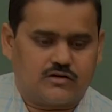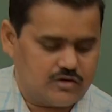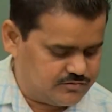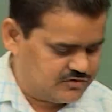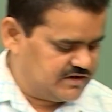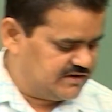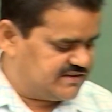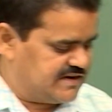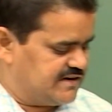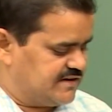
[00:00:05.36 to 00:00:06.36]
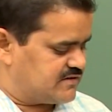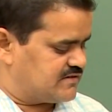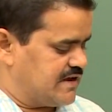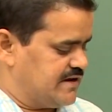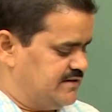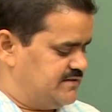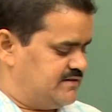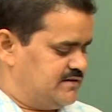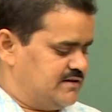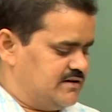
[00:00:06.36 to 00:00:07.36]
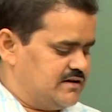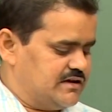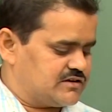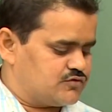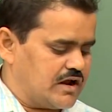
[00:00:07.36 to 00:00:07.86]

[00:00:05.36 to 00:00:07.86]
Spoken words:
come to the NCERT exercise, a